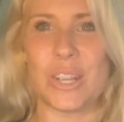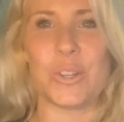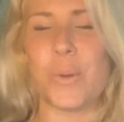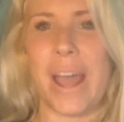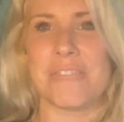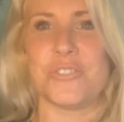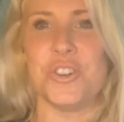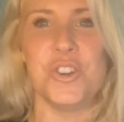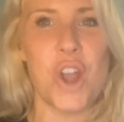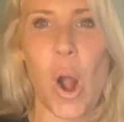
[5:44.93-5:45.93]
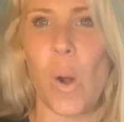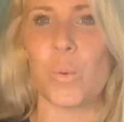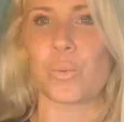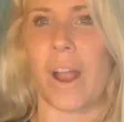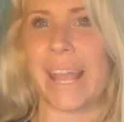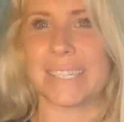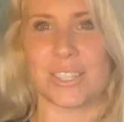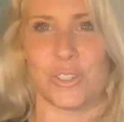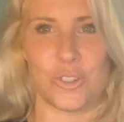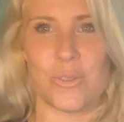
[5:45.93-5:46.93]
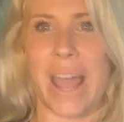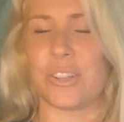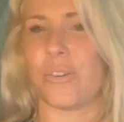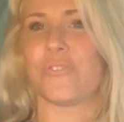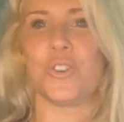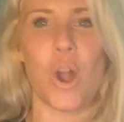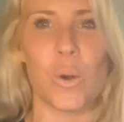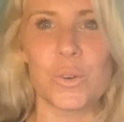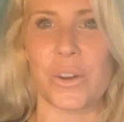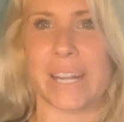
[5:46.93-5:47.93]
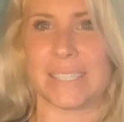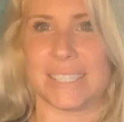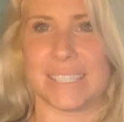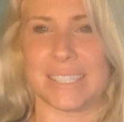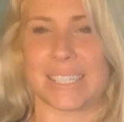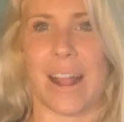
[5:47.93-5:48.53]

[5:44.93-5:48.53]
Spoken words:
You have no right to do that. You have no grounds to